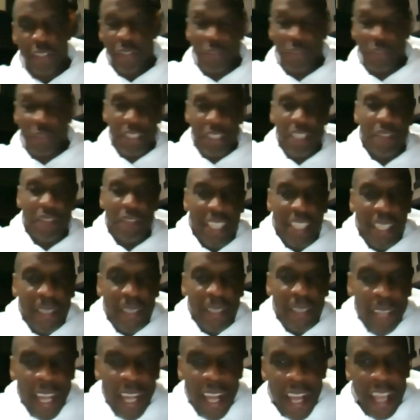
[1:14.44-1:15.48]
or on TV.
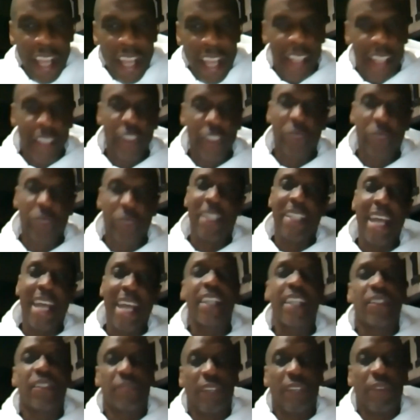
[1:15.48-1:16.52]
Right. And he was my
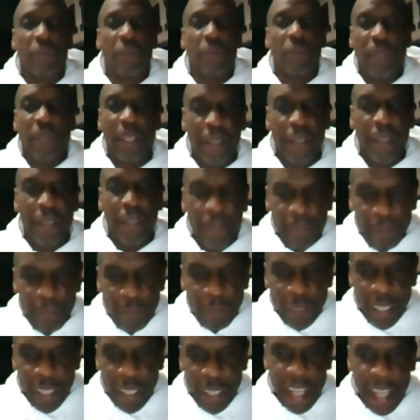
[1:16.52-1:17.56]
dad's favorite player.
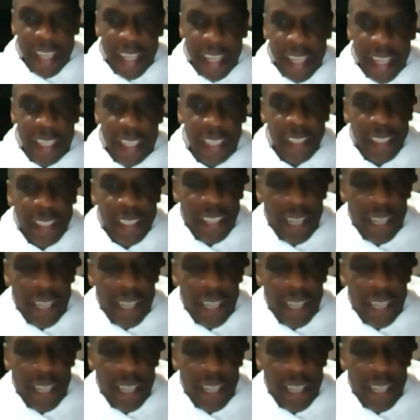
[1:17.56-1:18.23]
And the